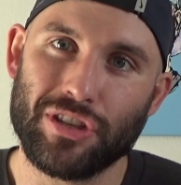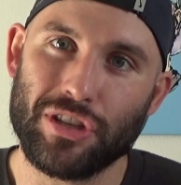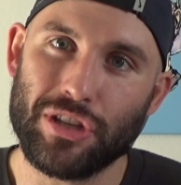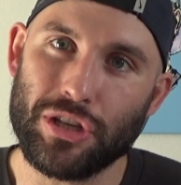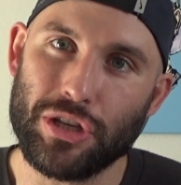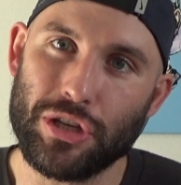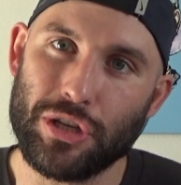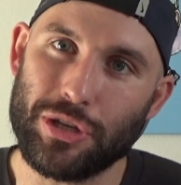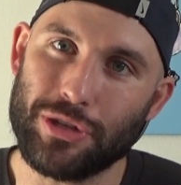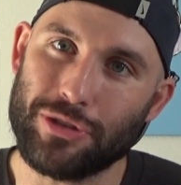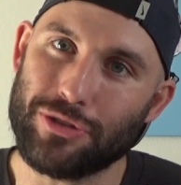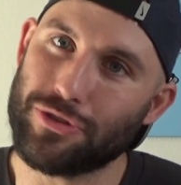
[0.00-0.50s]

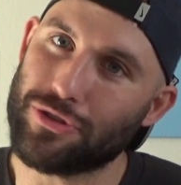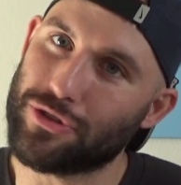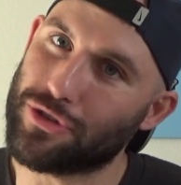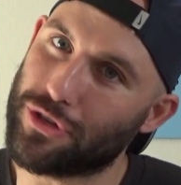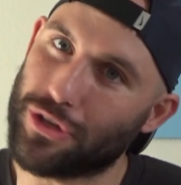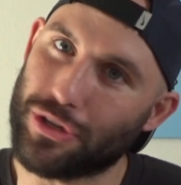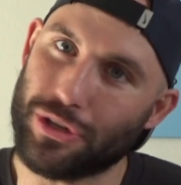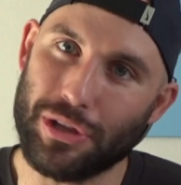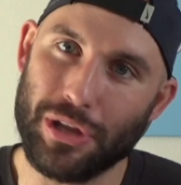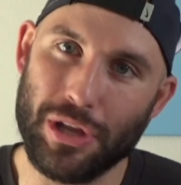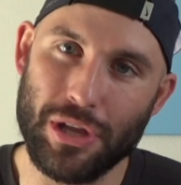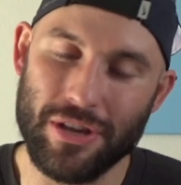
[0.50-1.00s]
you
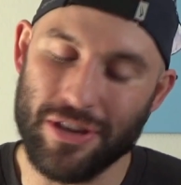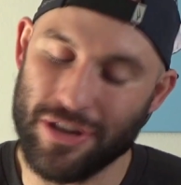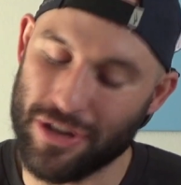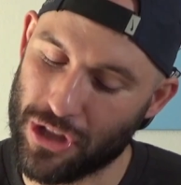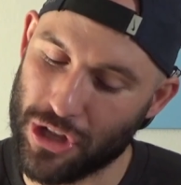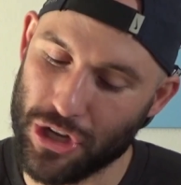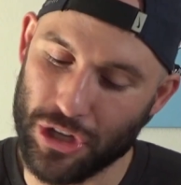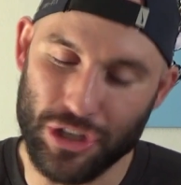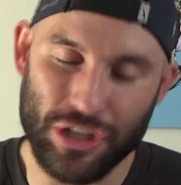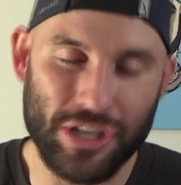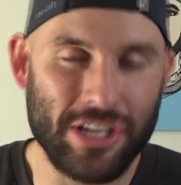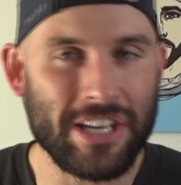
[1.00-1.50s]

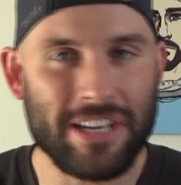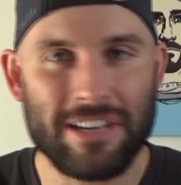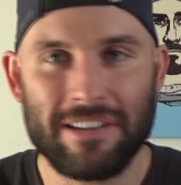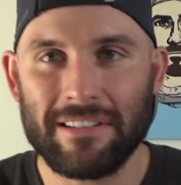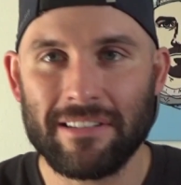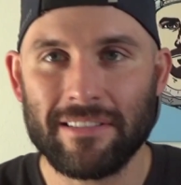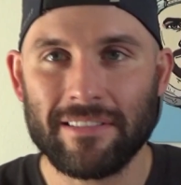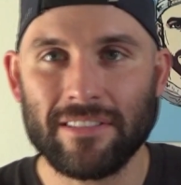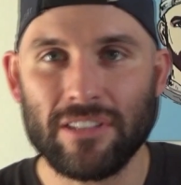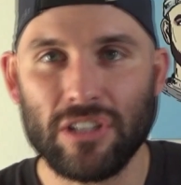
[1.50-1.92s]
looking